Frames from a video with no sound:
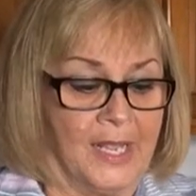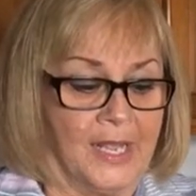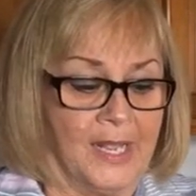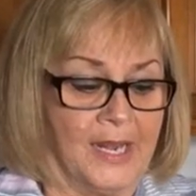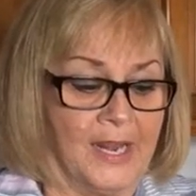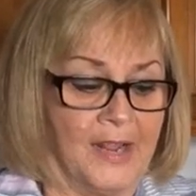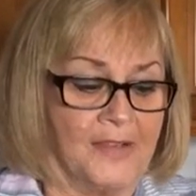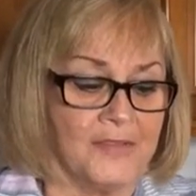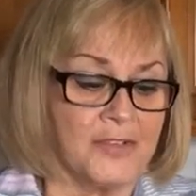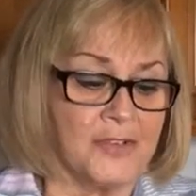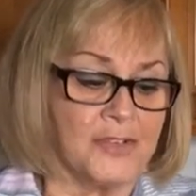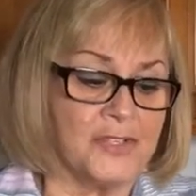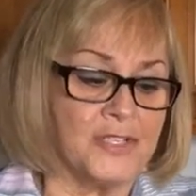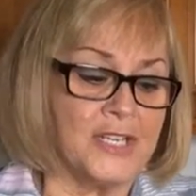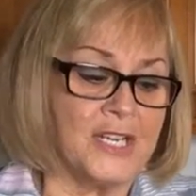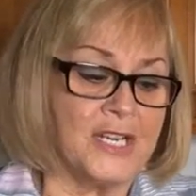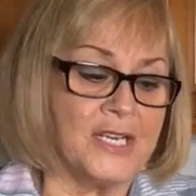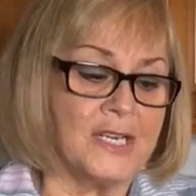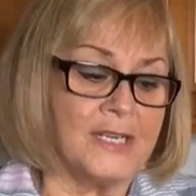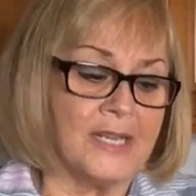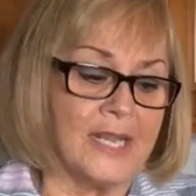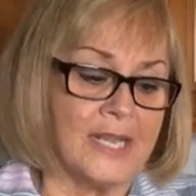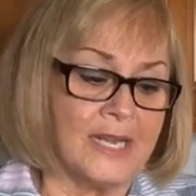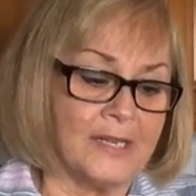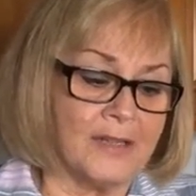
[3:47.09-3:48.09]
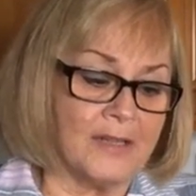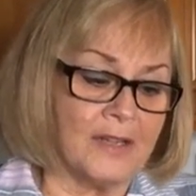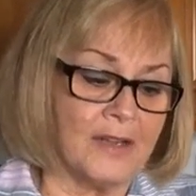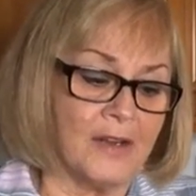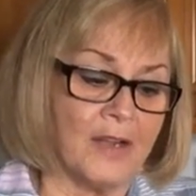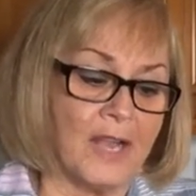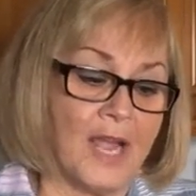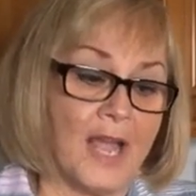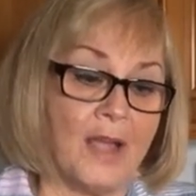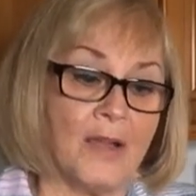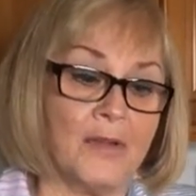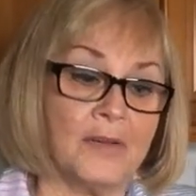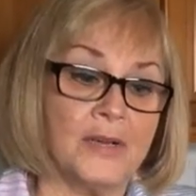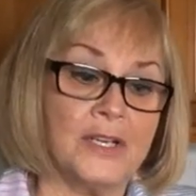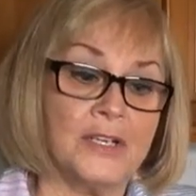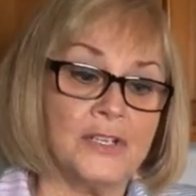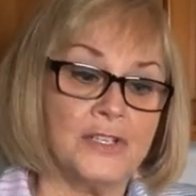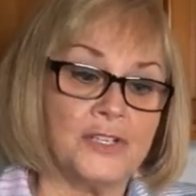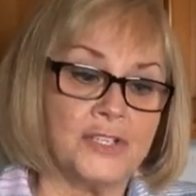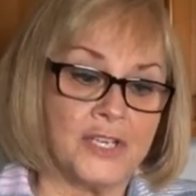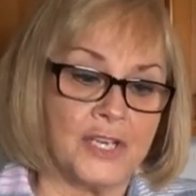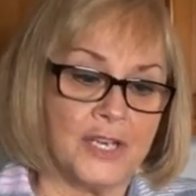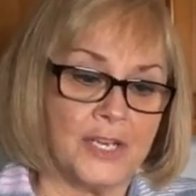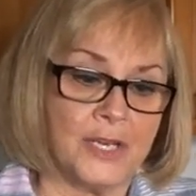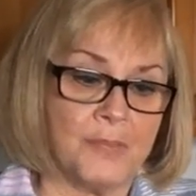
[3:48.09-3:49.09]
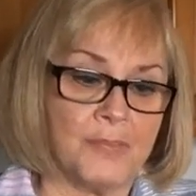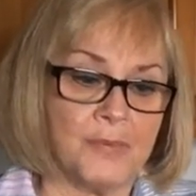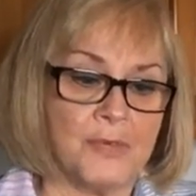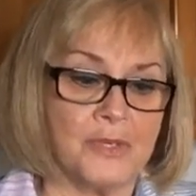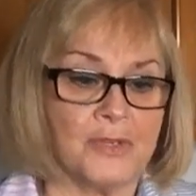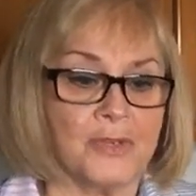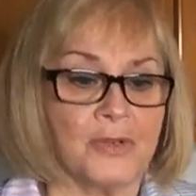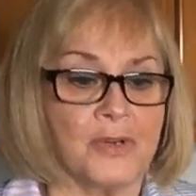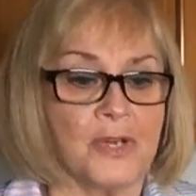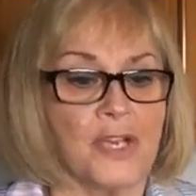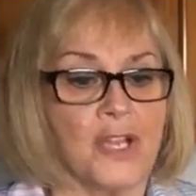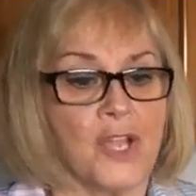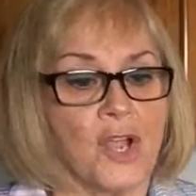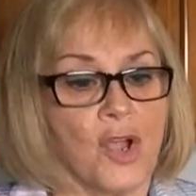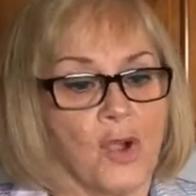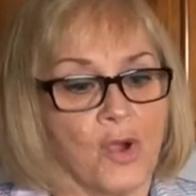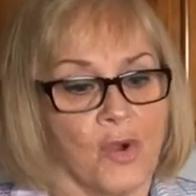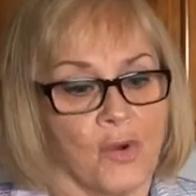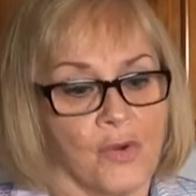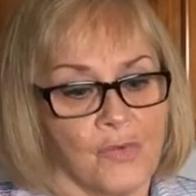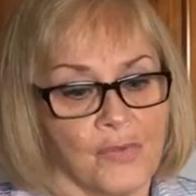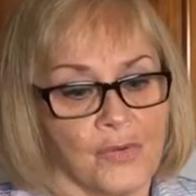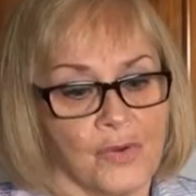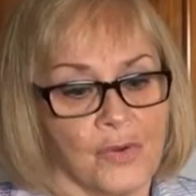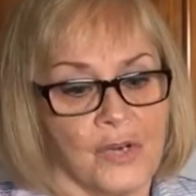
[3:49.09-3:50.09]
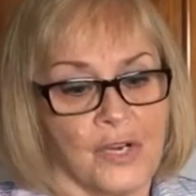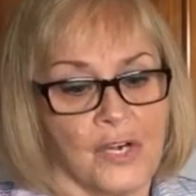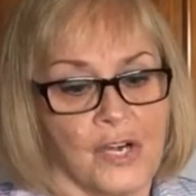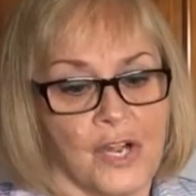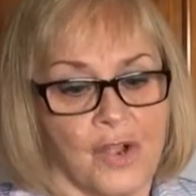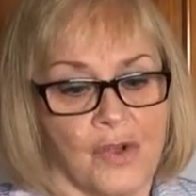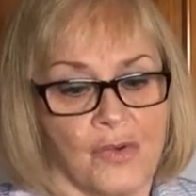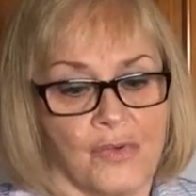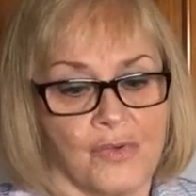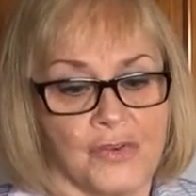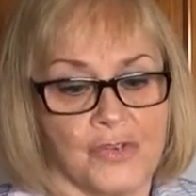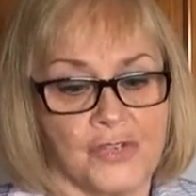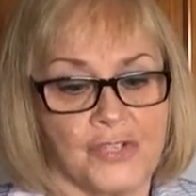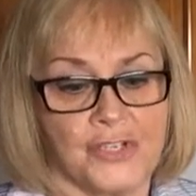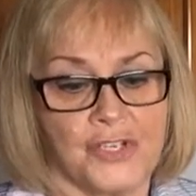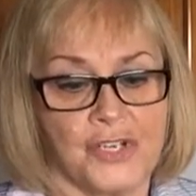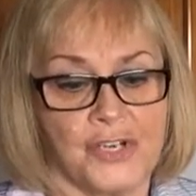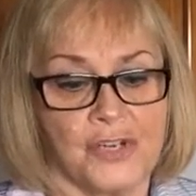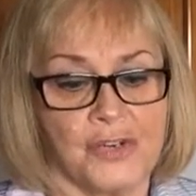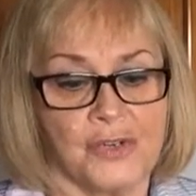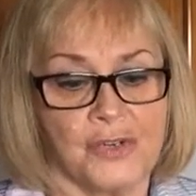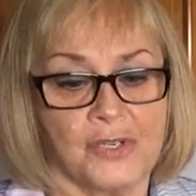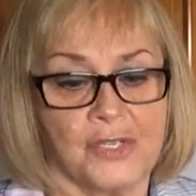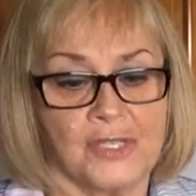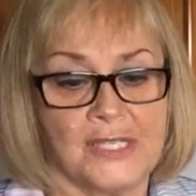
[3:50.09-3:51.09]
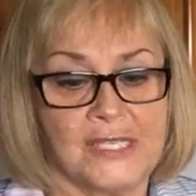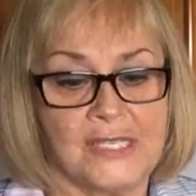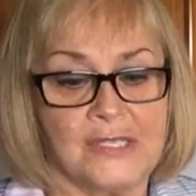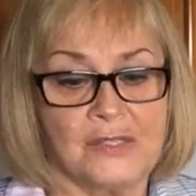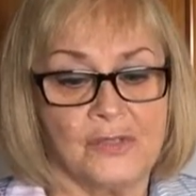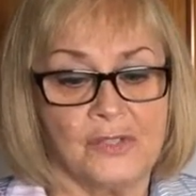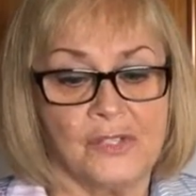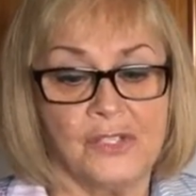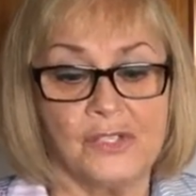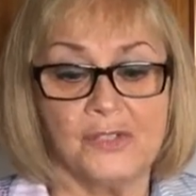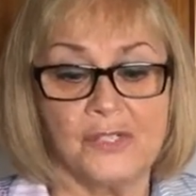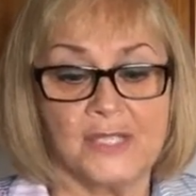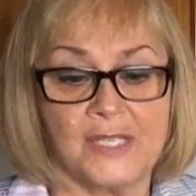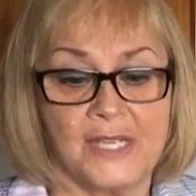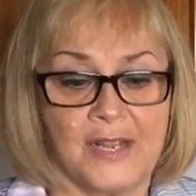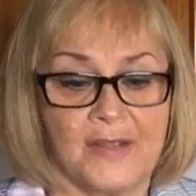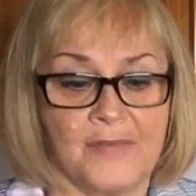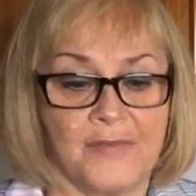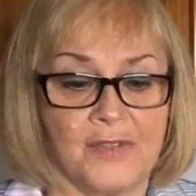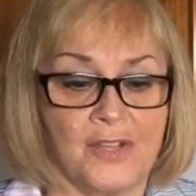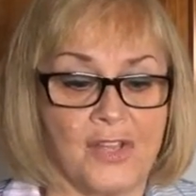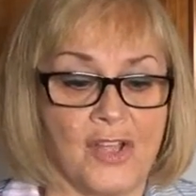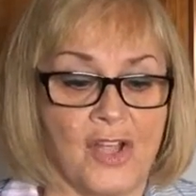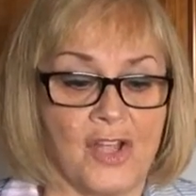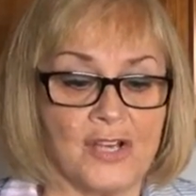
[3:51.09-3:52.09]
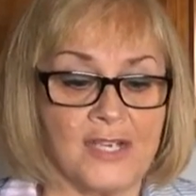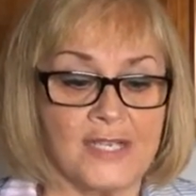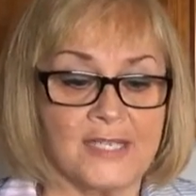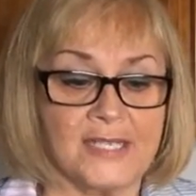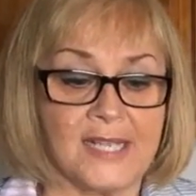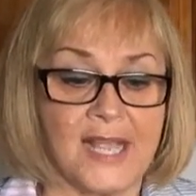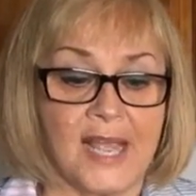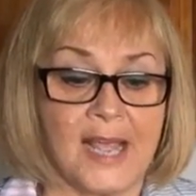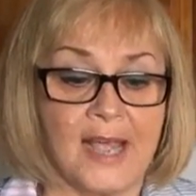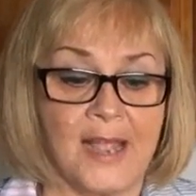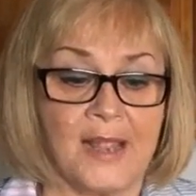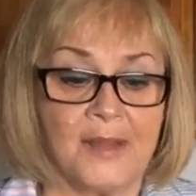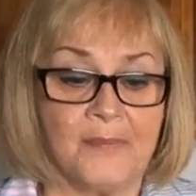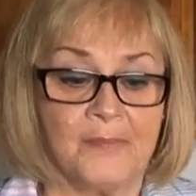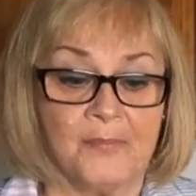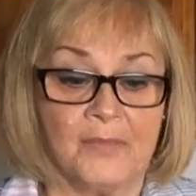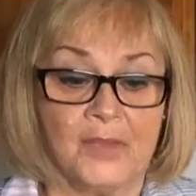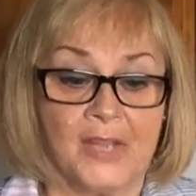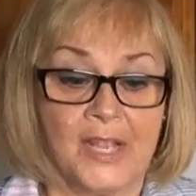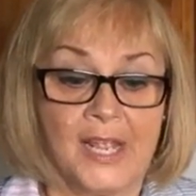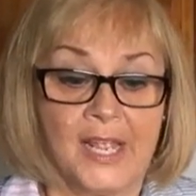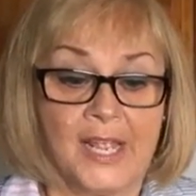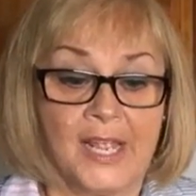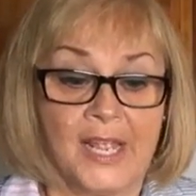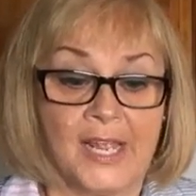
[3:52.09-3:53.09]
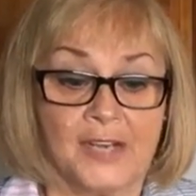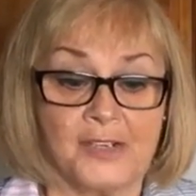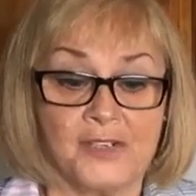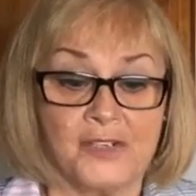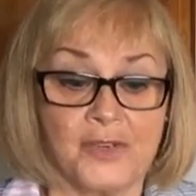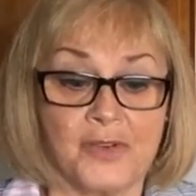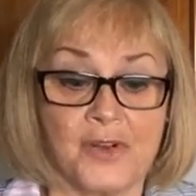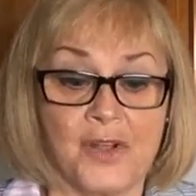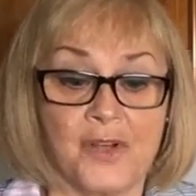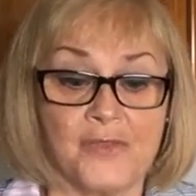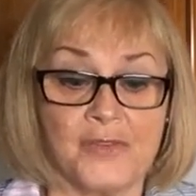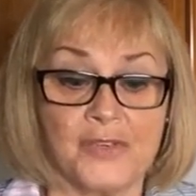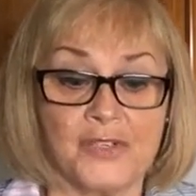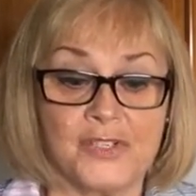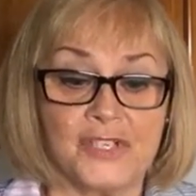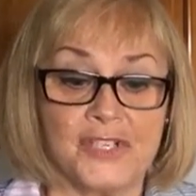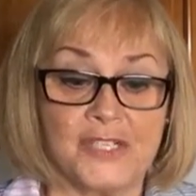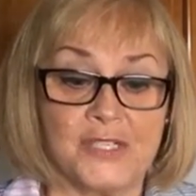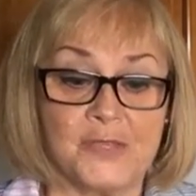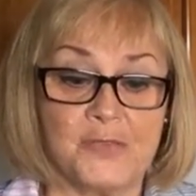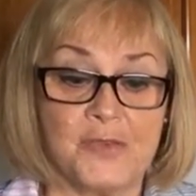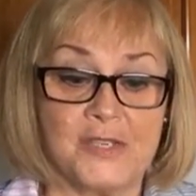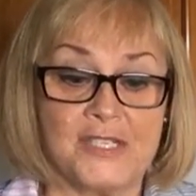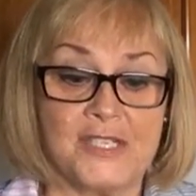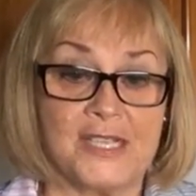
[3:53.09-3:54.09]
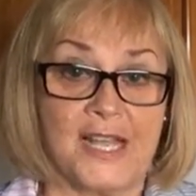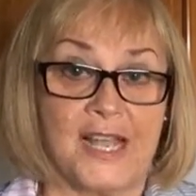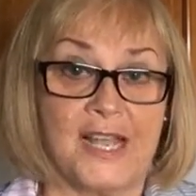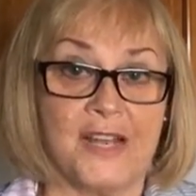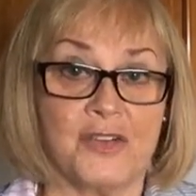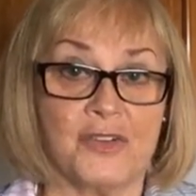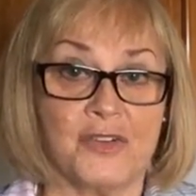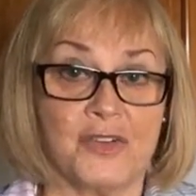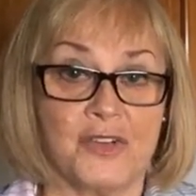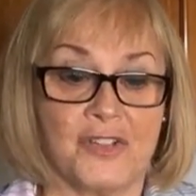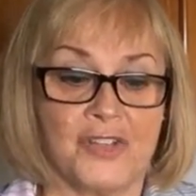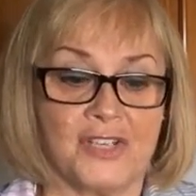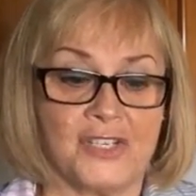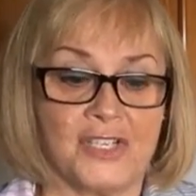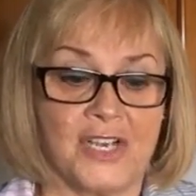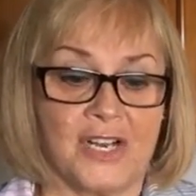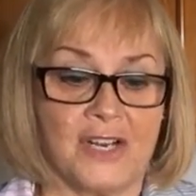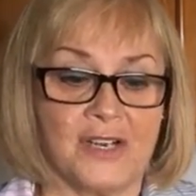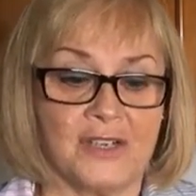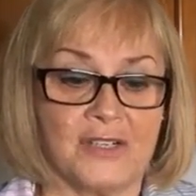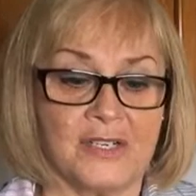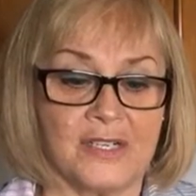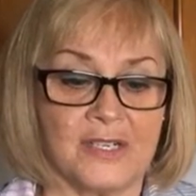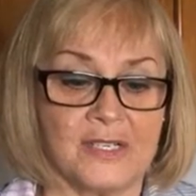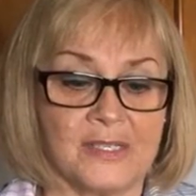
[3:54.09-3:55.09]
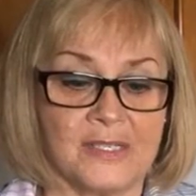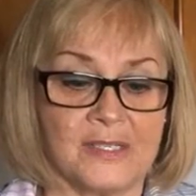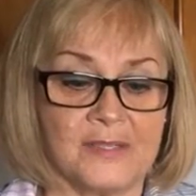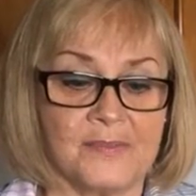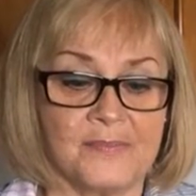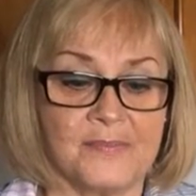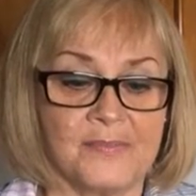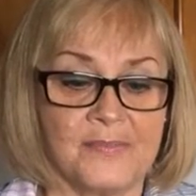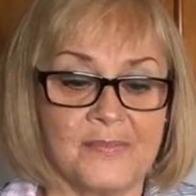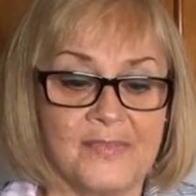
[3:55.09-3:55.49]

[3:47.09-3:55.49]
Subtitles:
After she had lain there counting sheep and turning over and over, she heard Lucy give a long sigh and turn over just beside her in the darkness.